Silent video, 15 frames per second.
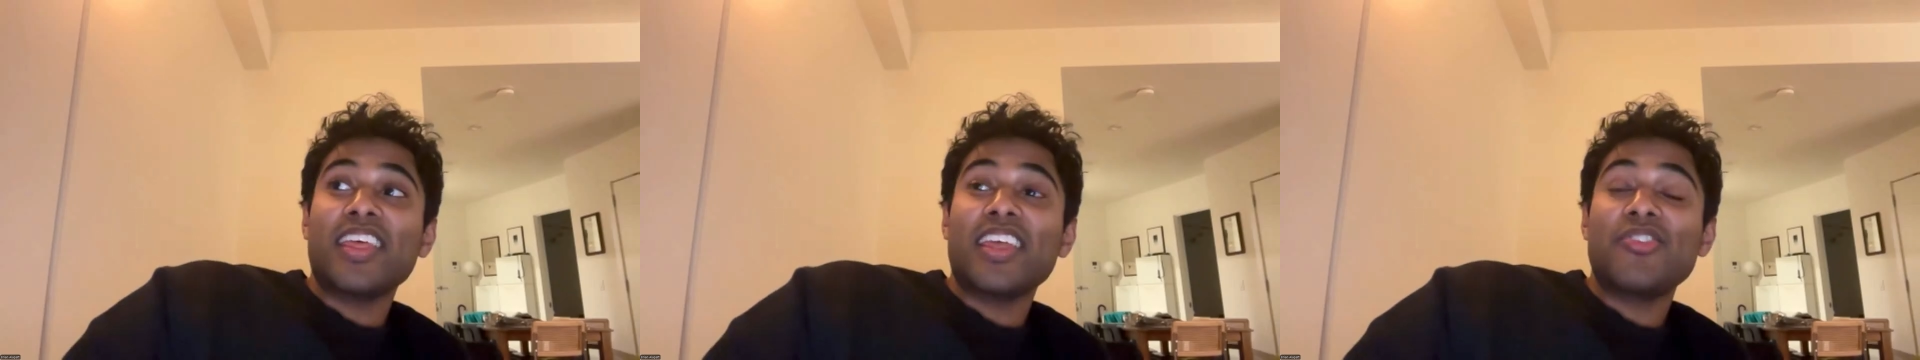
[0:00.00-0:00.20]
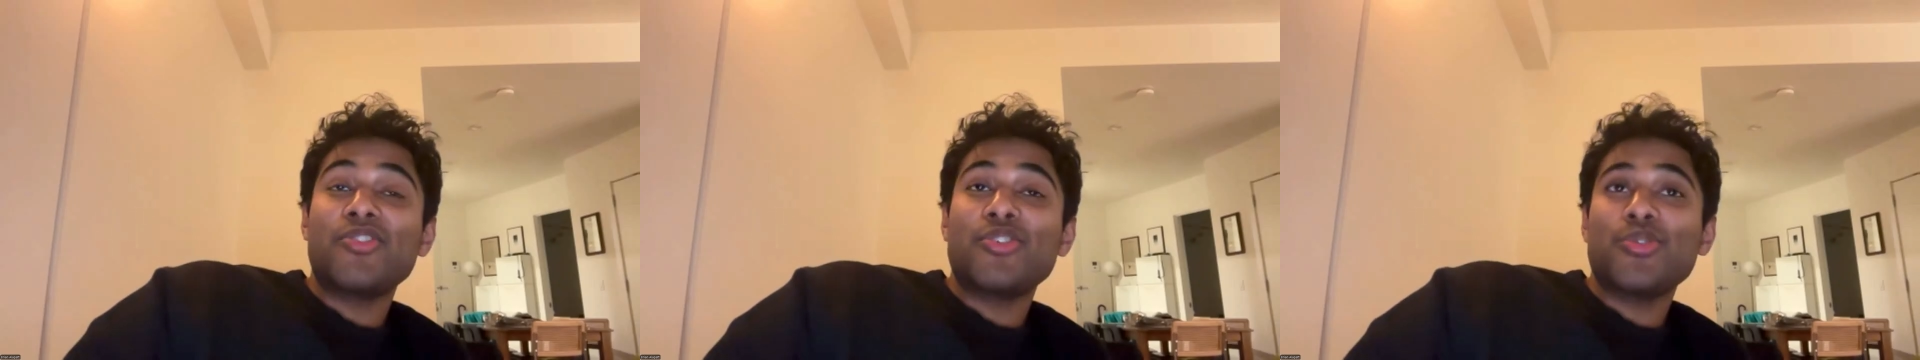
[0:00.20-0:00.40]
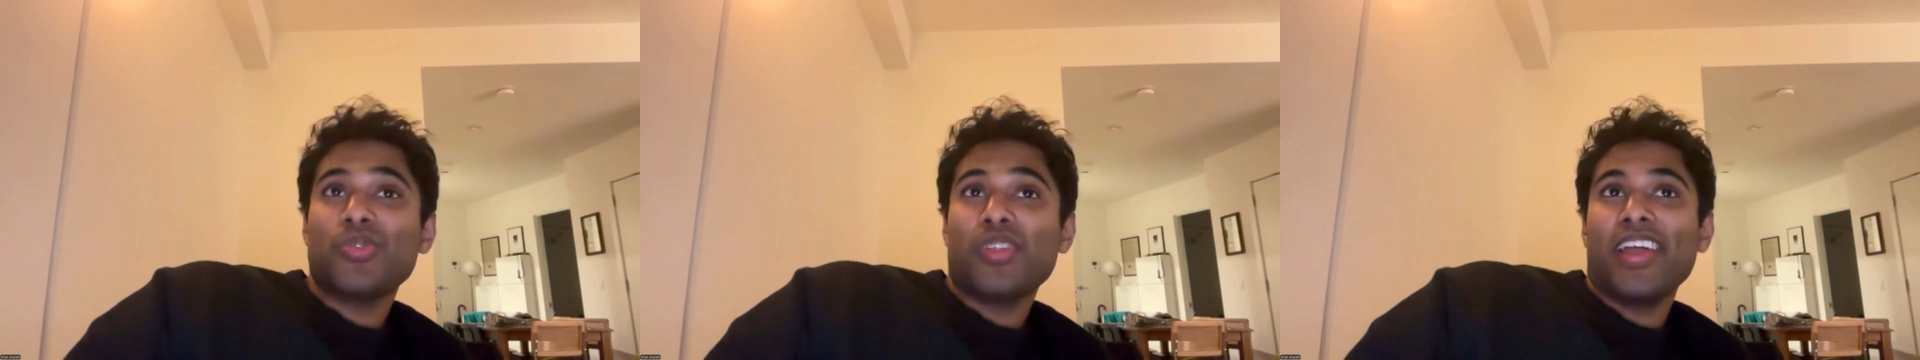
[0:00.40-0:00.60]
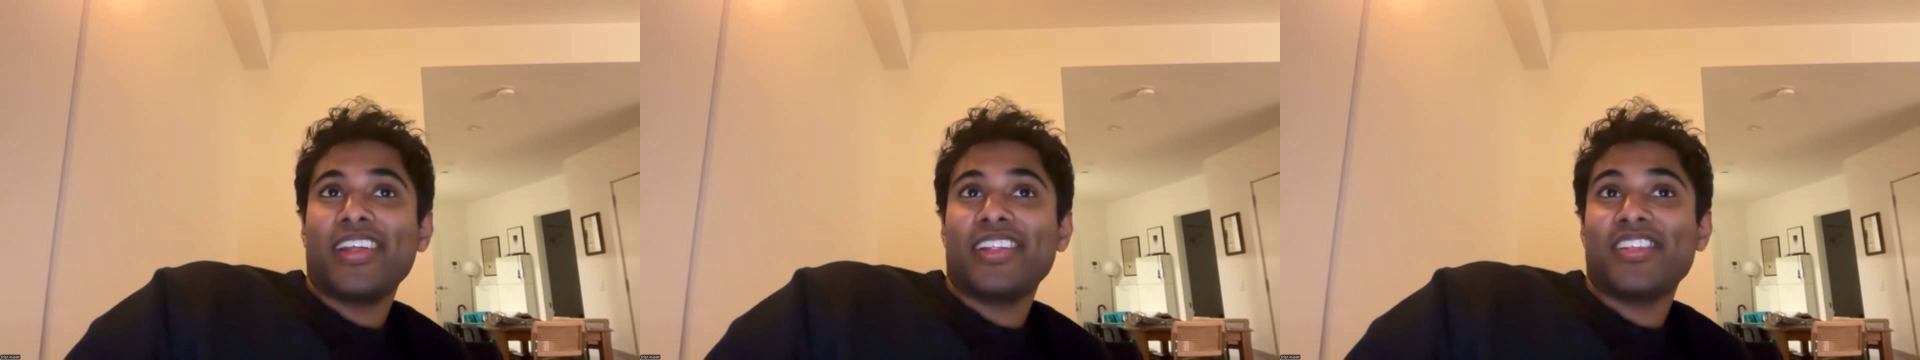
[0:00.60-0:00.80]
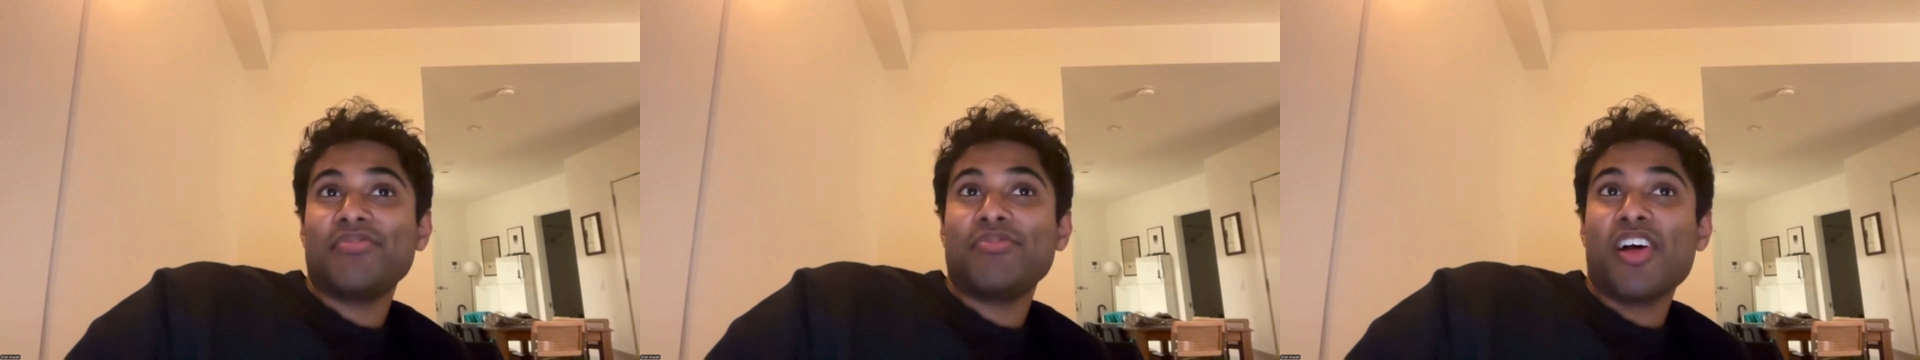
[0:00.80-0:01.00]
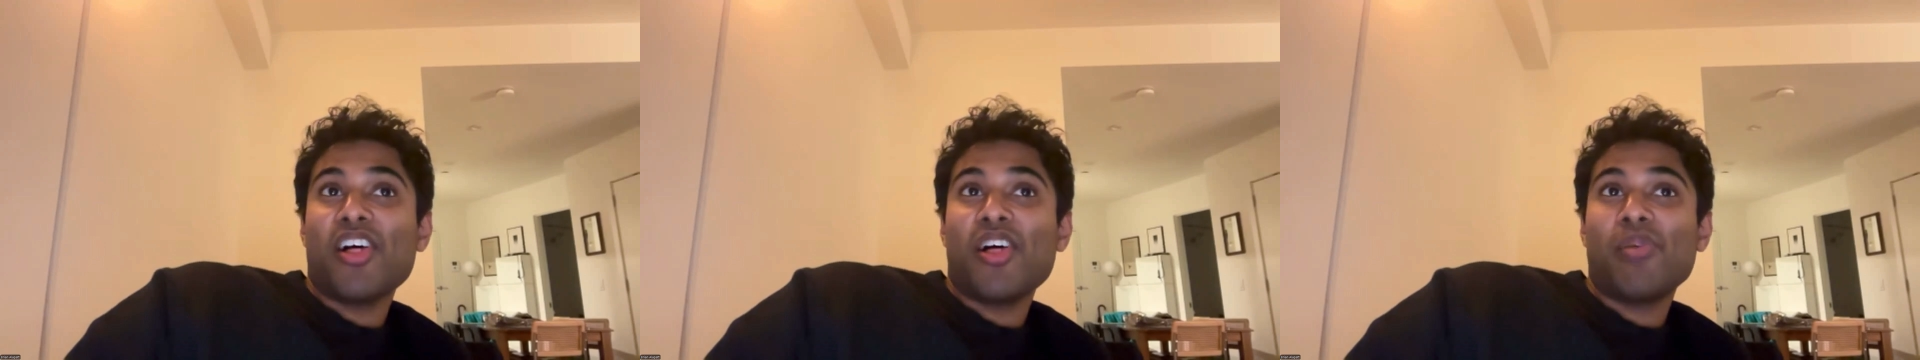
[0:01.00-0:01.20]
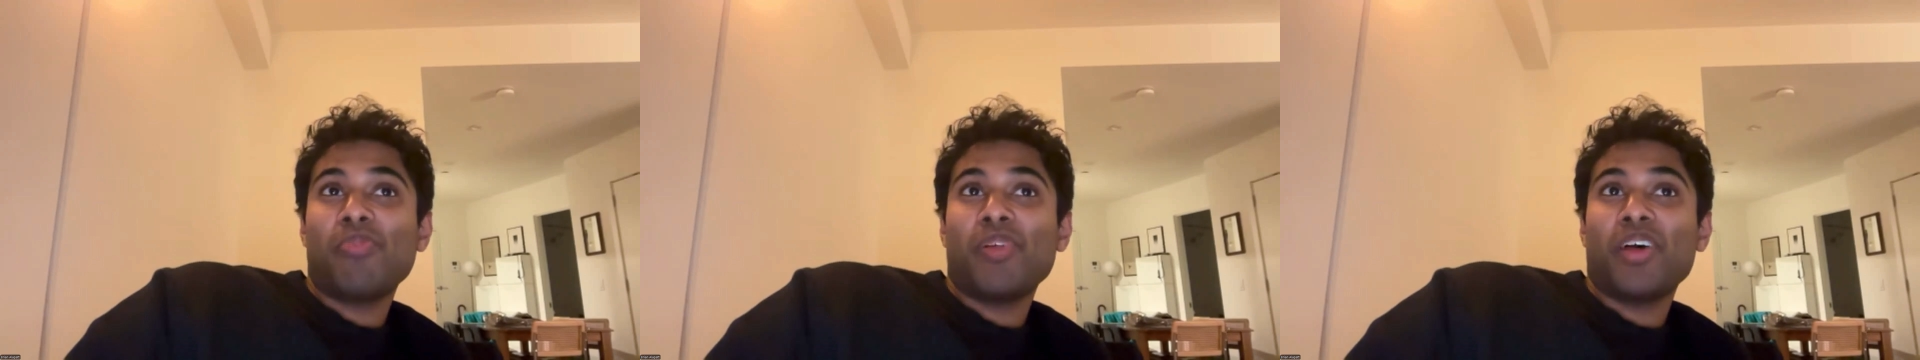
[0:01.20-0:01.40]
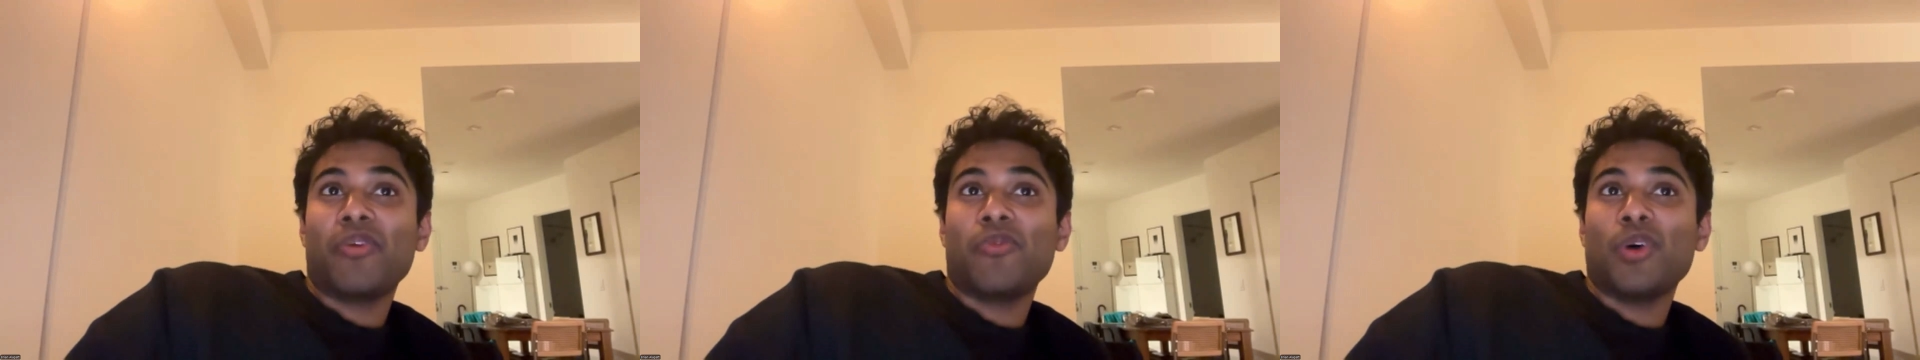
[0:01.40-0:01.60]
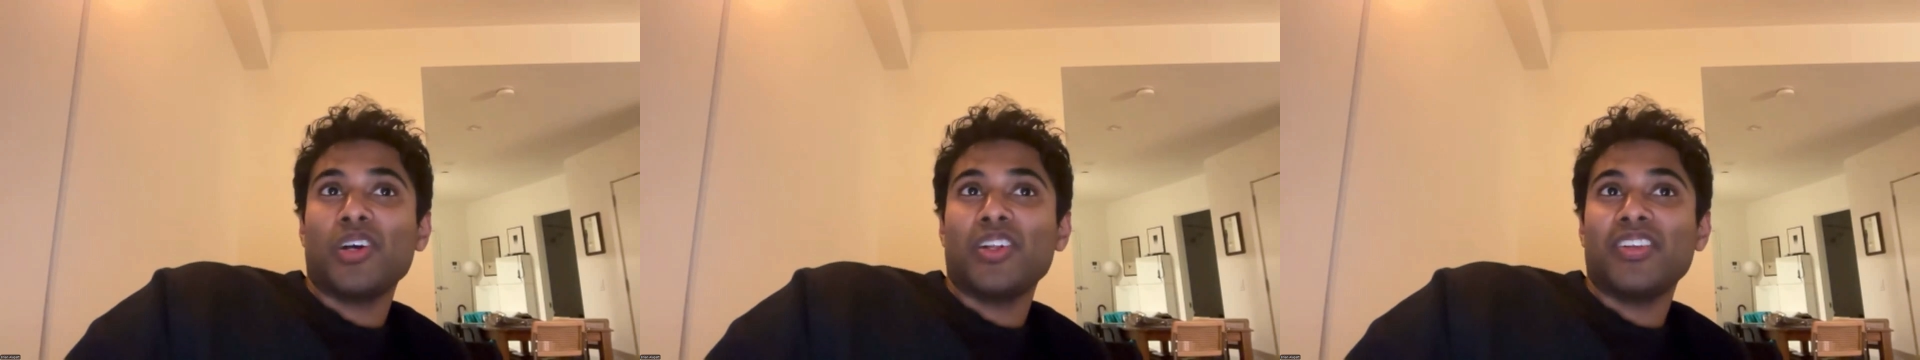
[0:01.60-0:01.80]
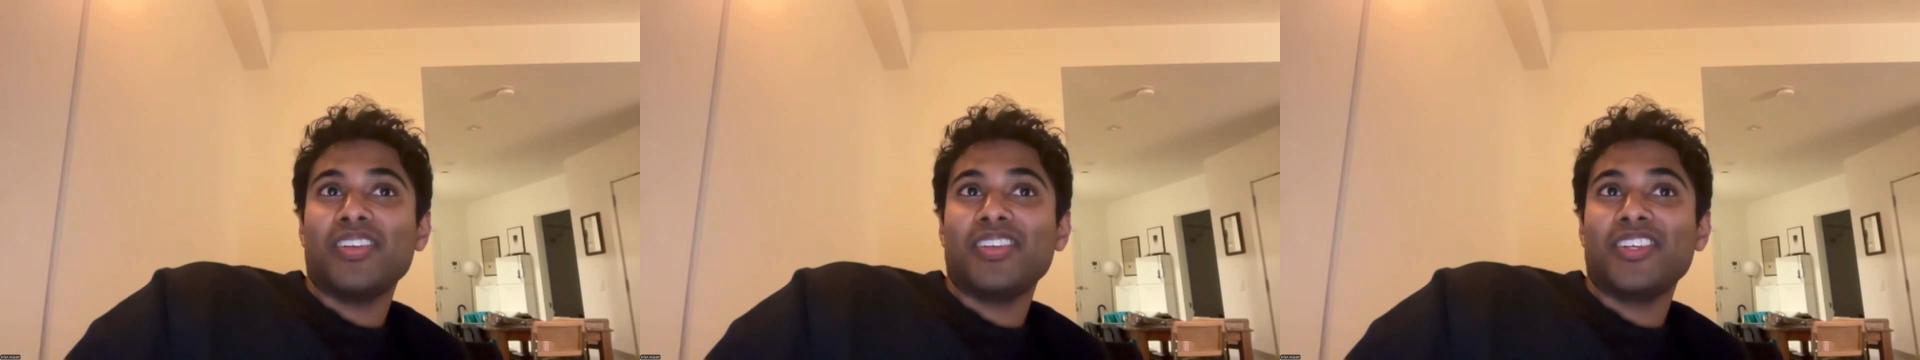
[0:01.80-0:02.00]
they do like develop like
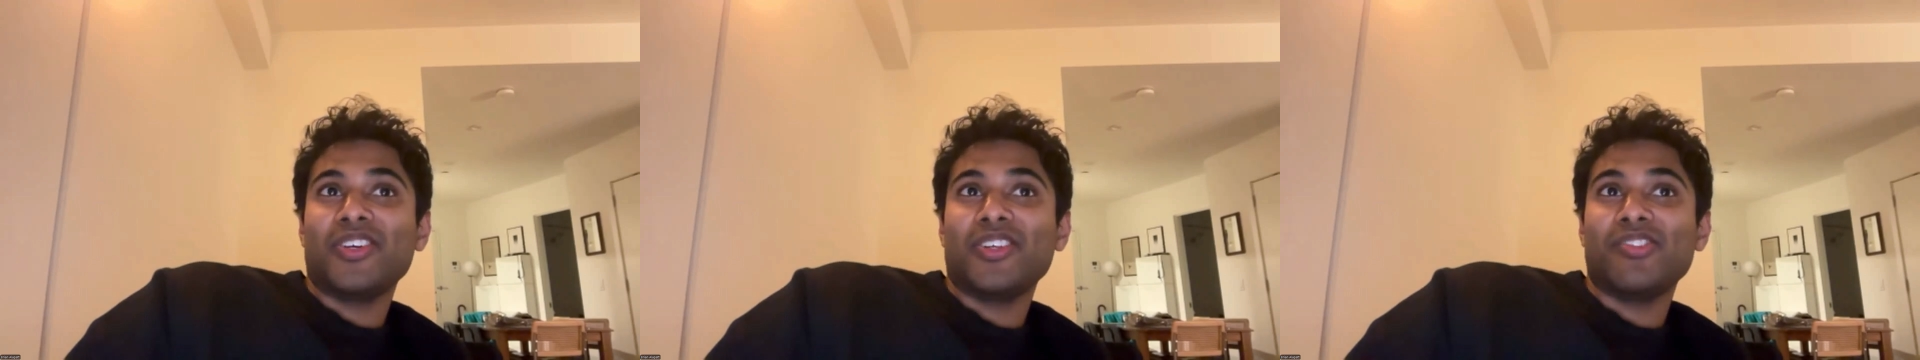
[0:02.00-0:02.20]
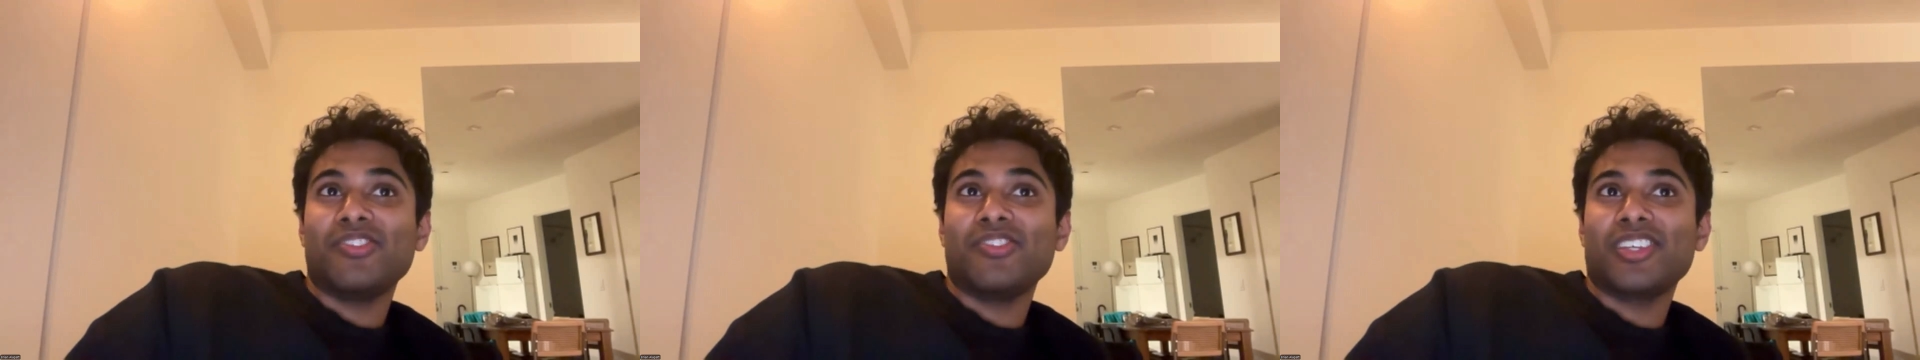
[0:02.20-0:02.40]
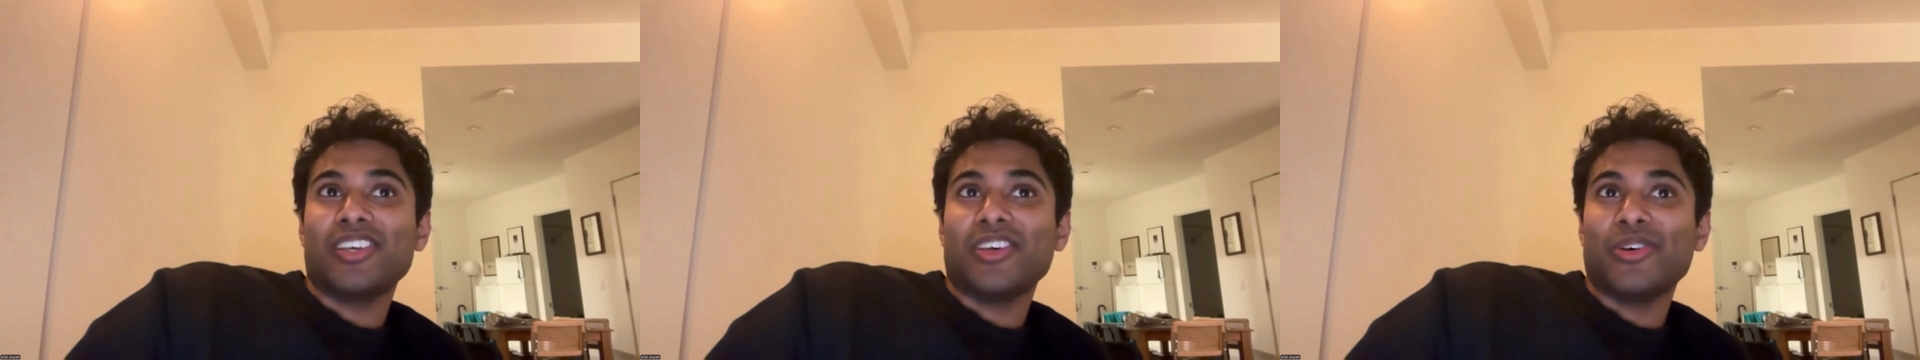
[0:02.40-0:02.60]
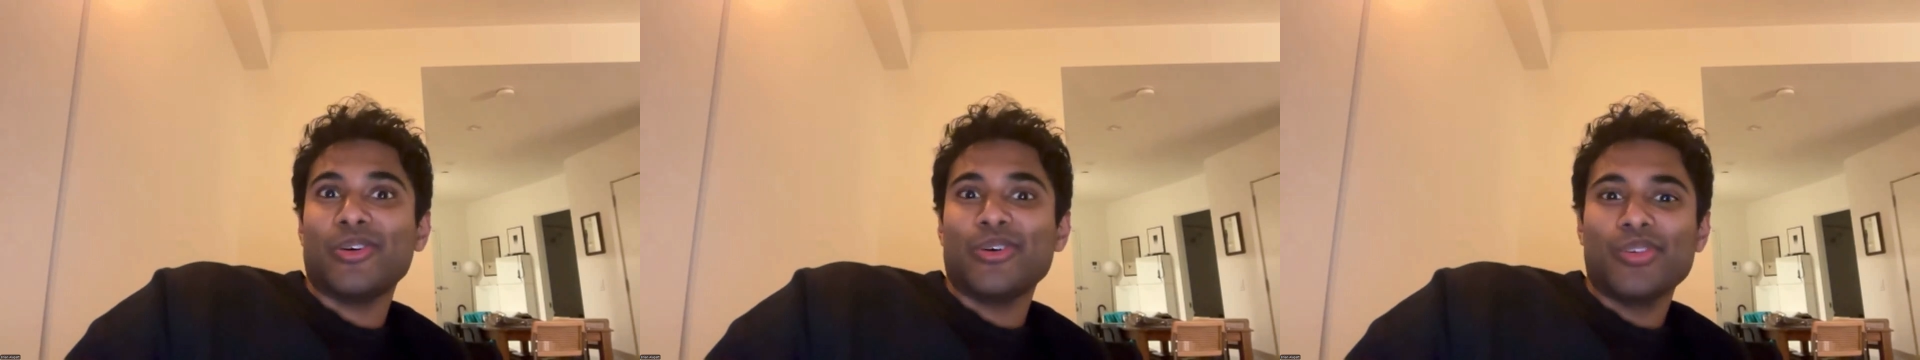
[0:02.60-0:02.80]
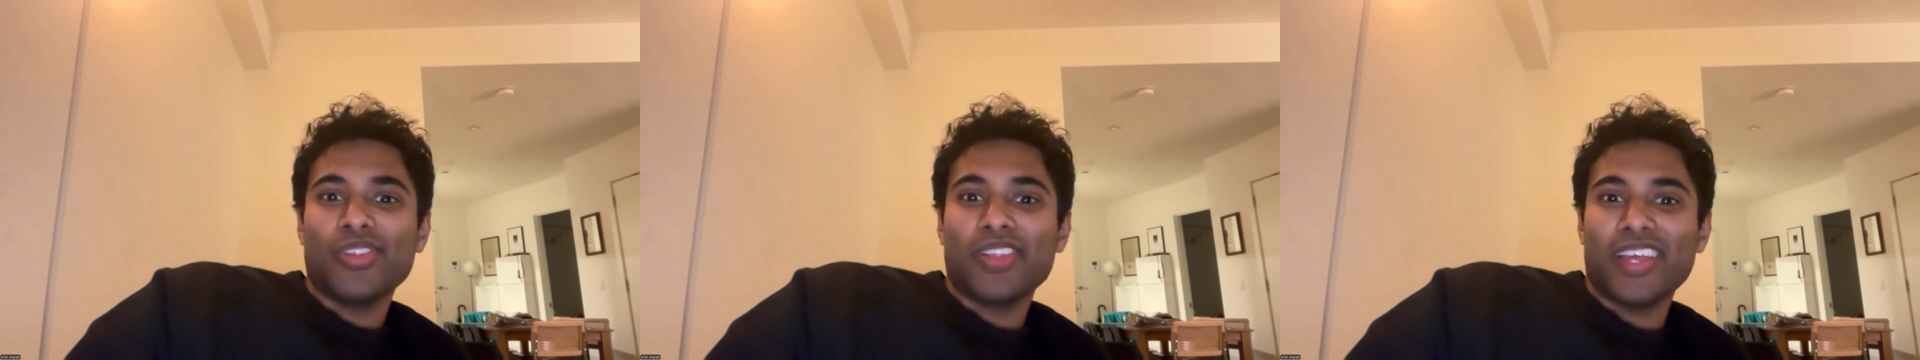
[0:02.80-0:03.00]
one good skill